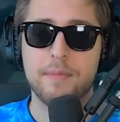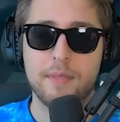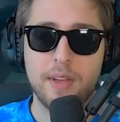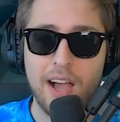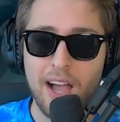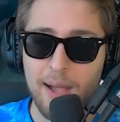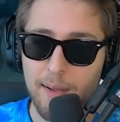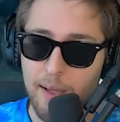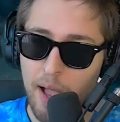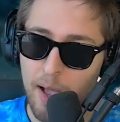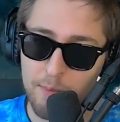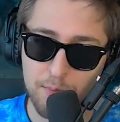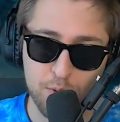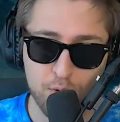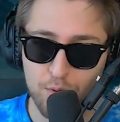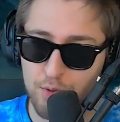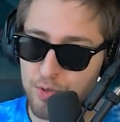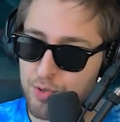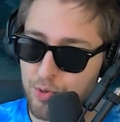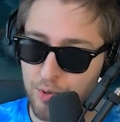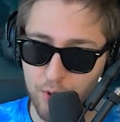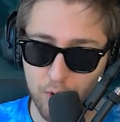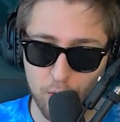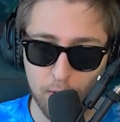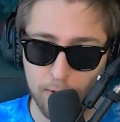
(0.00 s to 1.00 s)
I'm so
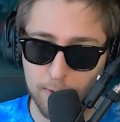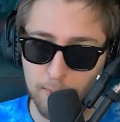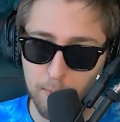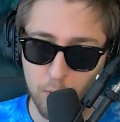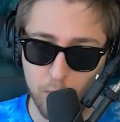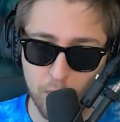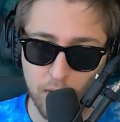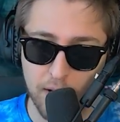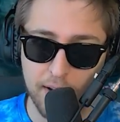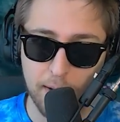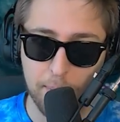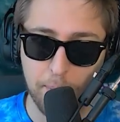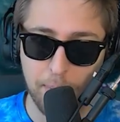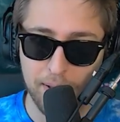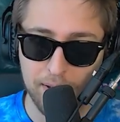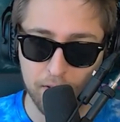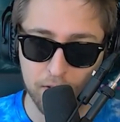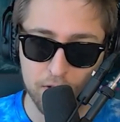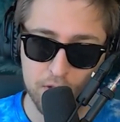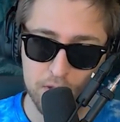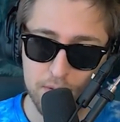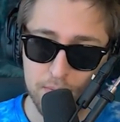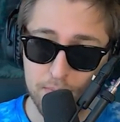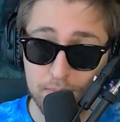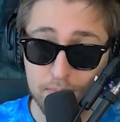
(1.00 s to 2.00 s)
sorry all the Morgana
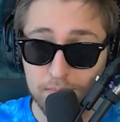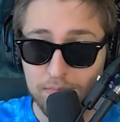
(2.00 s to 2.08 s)
players.